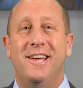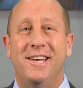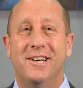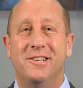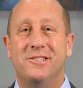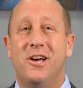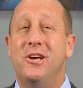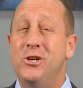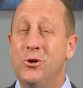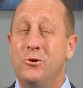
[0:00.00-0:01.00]
is
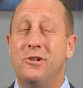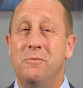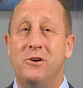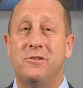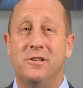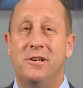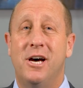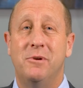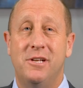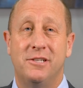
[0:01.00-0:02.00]
usually most of the
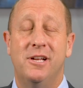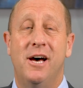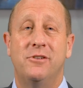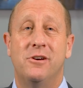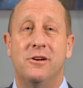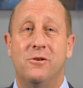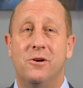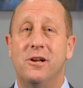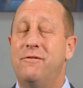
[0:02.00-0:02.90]
time it doesn't have to go to court.